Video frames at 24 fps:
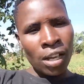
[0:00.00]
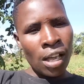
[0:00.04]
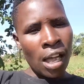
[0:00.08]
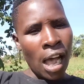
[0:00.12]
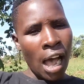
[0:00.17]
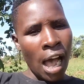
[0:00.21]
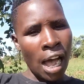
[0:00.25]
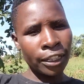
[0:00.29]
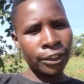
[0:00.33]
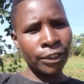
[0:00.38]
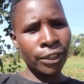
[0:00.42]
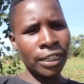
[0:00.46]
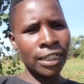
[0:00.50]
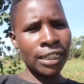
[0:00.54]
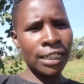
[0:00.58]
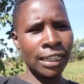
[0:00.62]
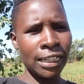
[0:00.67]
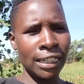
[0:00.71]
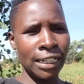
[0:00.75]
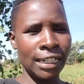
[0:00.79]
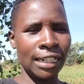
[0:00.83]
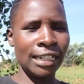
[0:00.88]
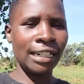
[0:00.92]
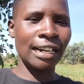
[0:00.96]

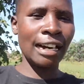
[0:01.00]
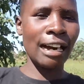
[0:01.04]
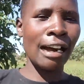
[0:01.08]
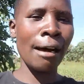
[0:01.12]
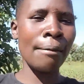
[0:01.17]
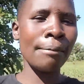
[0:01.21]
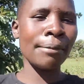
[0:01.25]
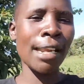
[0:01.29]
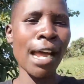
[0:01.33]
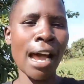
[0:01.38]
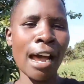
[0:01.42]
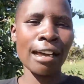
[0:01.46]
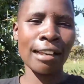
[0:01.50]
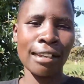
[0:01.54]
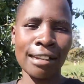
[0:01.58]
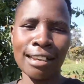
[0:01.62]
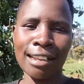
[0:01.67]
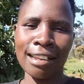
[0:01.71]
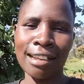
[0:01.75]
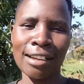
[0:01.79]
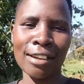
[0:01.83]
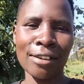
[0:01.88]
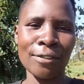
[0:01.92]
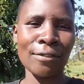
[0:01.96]
actually I'm done.
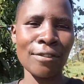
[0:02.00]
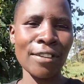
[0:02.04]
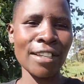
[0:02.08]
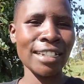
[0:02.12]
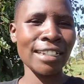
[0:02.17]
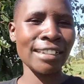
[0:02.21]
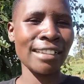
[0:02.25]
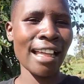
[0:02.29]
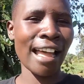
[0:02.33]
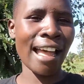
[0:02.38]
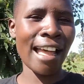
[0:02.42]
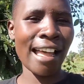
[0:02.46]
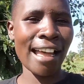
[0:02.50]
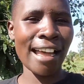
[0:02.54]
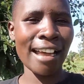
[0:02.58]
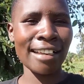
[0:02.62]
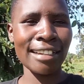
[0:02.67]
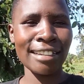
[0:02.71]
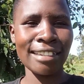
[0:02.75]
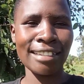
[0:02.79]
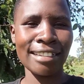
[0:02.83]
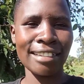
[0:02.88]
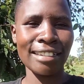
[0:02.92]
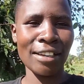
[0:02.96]
I'm very
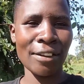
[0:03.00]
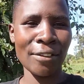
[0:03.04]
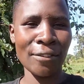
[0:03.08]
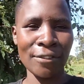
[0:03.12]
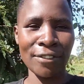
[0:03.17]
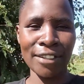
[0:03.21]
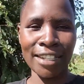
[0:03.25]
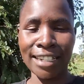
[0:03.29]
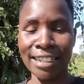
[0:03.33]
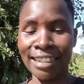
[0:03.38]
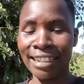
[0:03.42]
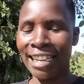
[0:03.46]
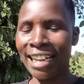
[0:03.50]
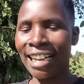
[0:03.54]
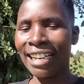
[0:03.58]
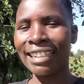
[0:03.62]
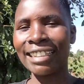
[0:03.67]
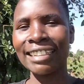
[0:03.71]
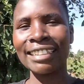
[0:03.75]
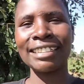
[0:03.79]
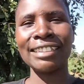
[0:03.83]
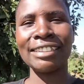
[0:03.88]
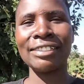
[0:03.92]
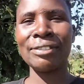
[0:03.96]
tired, I'm very
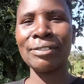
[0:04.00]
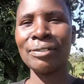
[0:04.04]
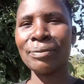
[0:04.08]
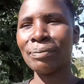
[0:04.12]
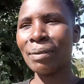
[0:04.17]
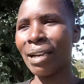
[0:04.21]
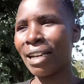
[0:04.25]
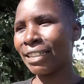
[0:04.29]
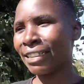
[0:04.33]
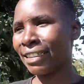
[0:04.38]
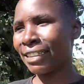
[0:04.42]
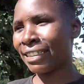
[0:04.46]
hungry, but